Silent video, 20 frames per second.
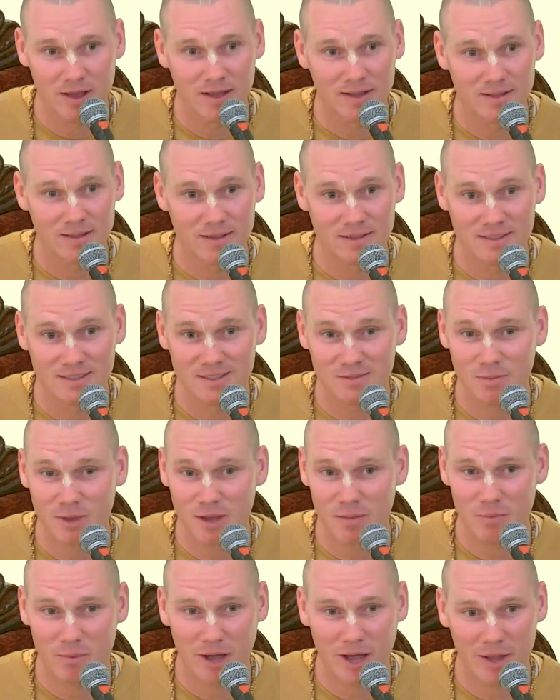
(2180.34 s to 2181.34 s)
This is my
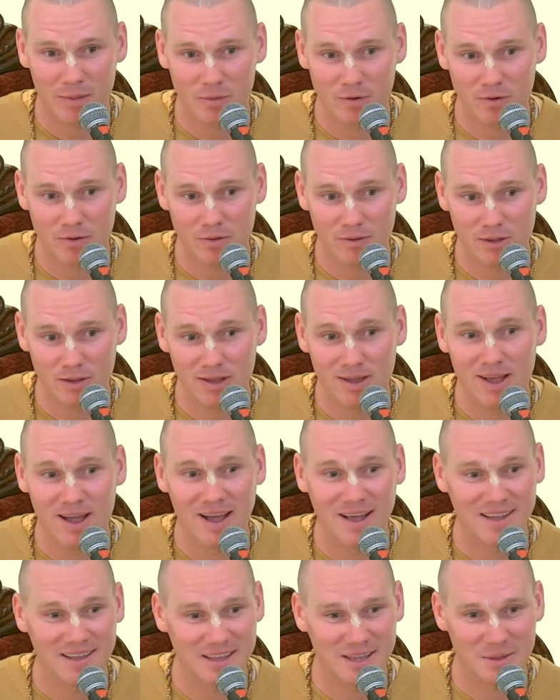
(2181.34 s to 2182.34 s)
Bible. I
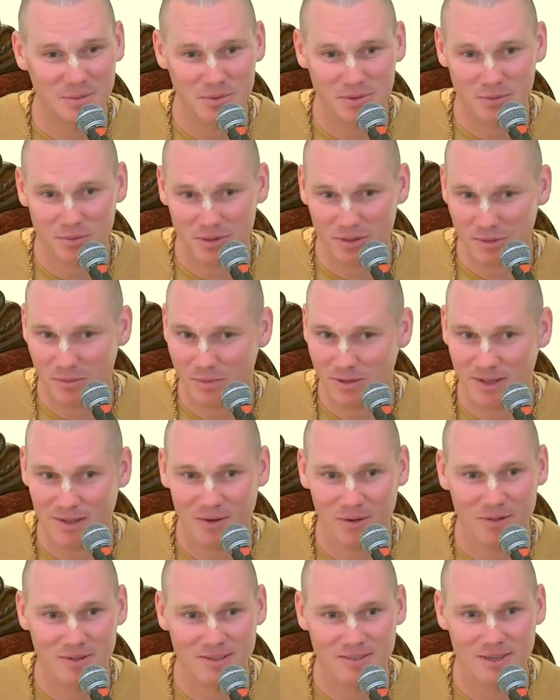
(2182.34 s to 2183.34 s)
keep it with me all
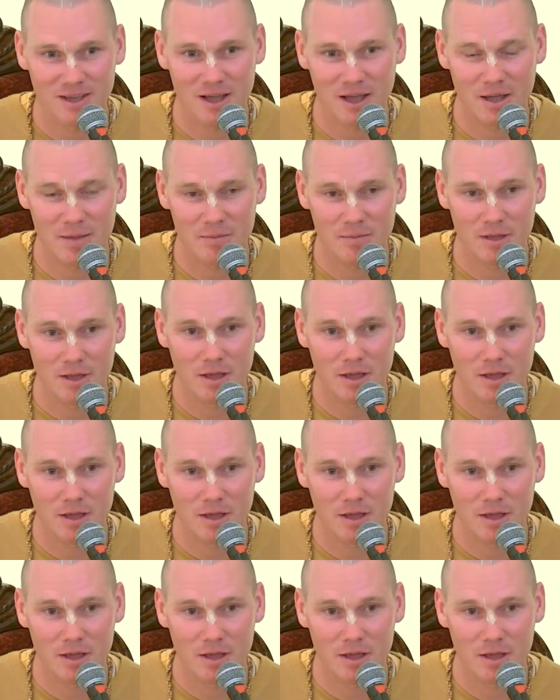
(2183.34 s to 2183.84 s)
the time.